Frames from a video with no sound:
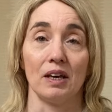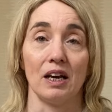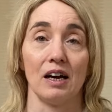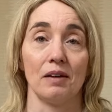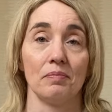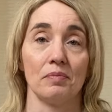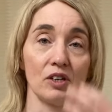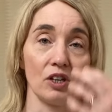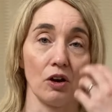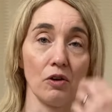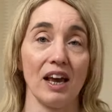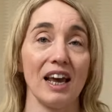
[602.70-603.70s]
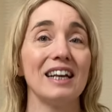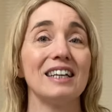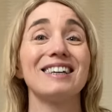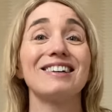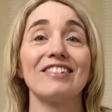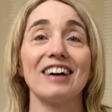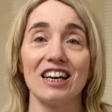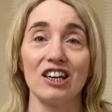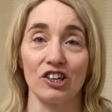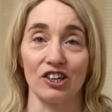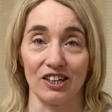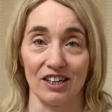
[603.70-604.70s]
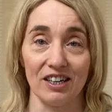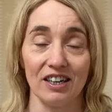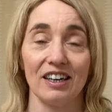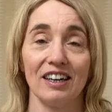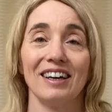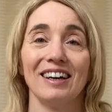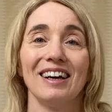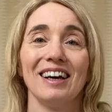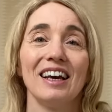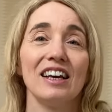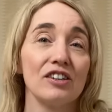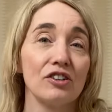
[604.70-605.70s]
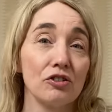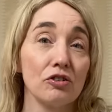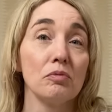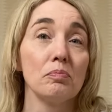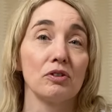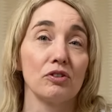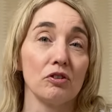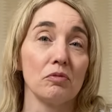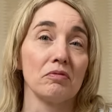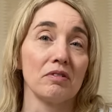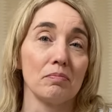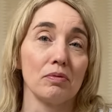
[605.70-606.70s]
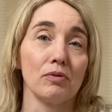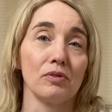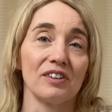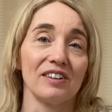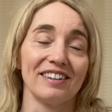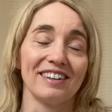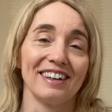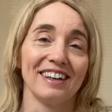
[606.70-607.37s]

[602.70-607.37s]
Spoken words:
Yeah, so integration is super, super important.